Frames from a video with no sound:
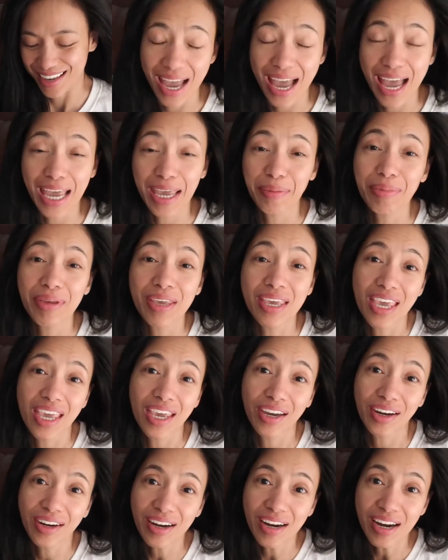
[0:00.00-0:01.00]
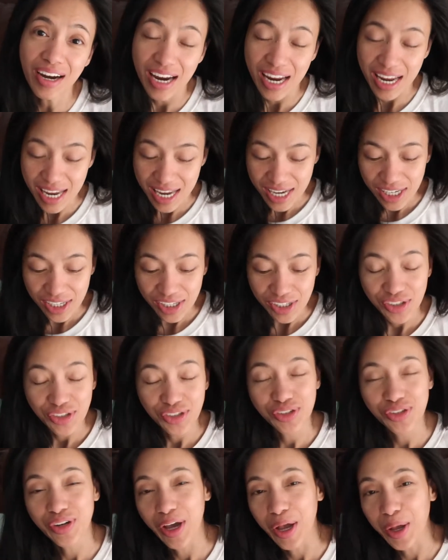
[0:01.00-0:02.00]
I'm here
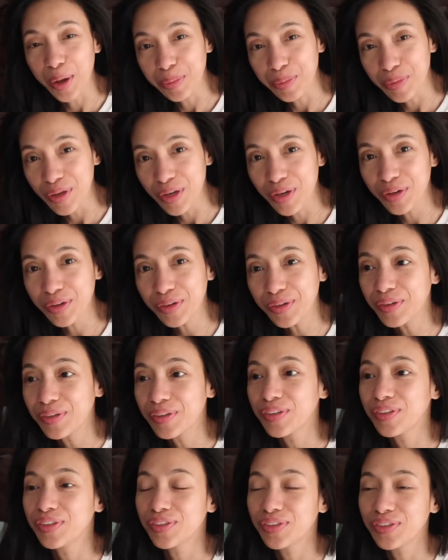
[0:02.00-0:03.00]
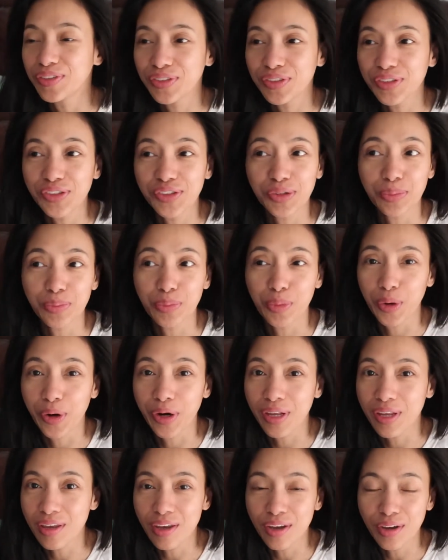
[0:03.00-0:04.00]
to help you, to
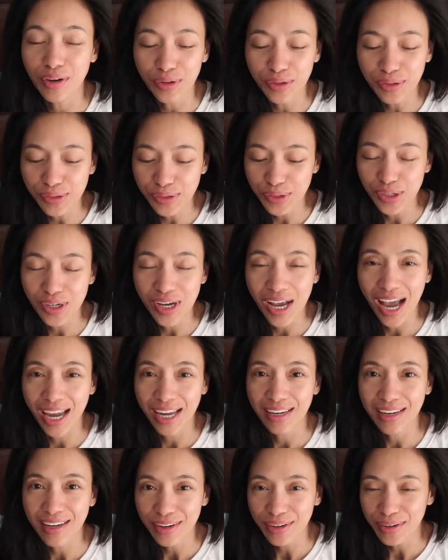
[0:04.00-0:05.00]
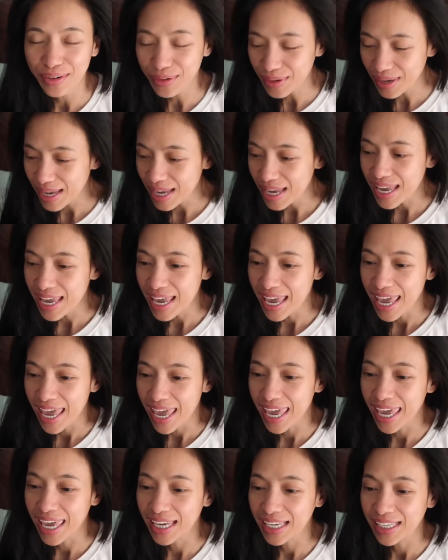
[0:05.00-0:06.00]
support you, to guide you,
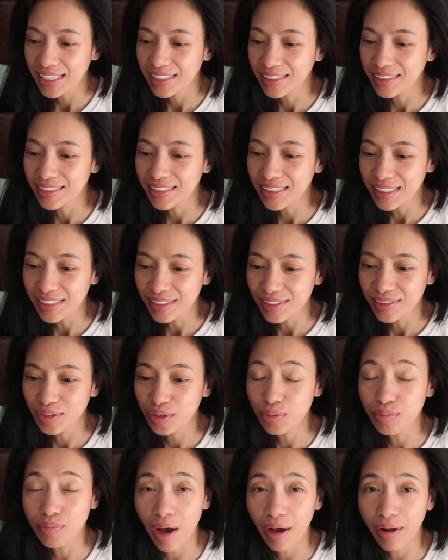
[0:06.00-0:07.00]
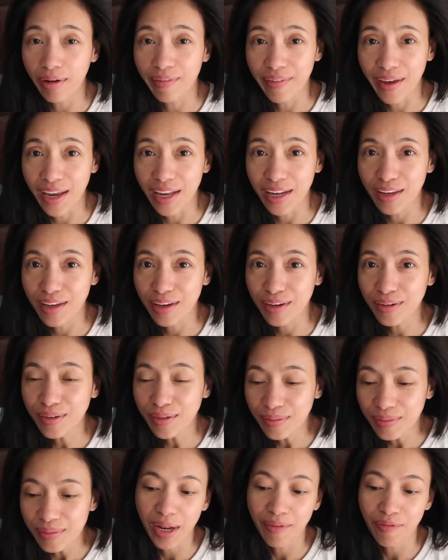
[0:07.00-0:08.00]
and to motivate you.
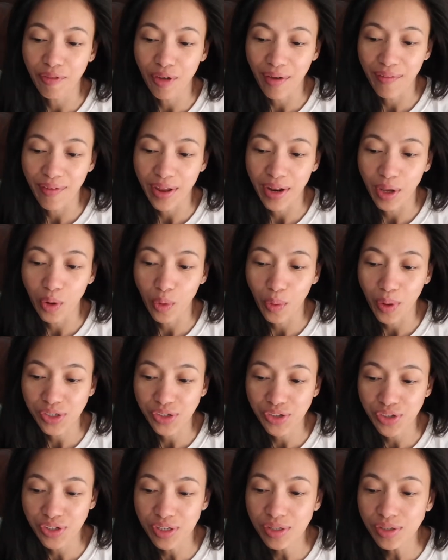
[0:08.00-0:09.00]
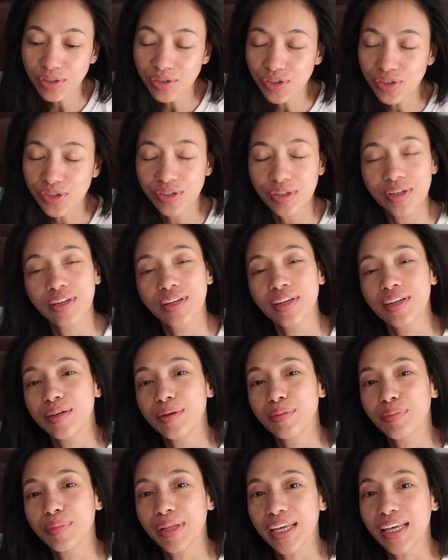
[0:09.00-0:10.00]
And if you have any questions,
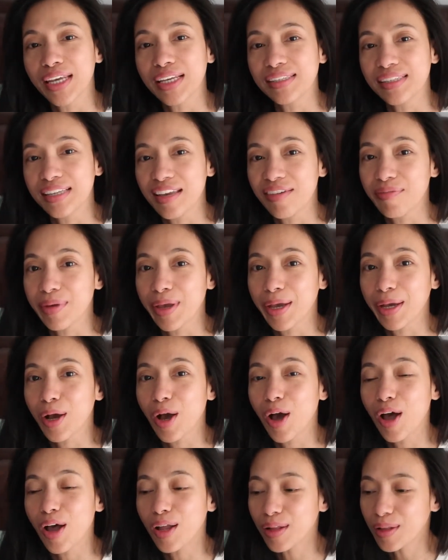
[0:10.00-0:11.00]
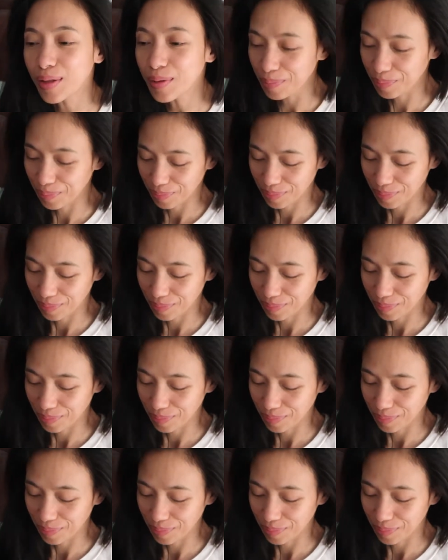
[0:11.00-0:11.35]
please give me a call.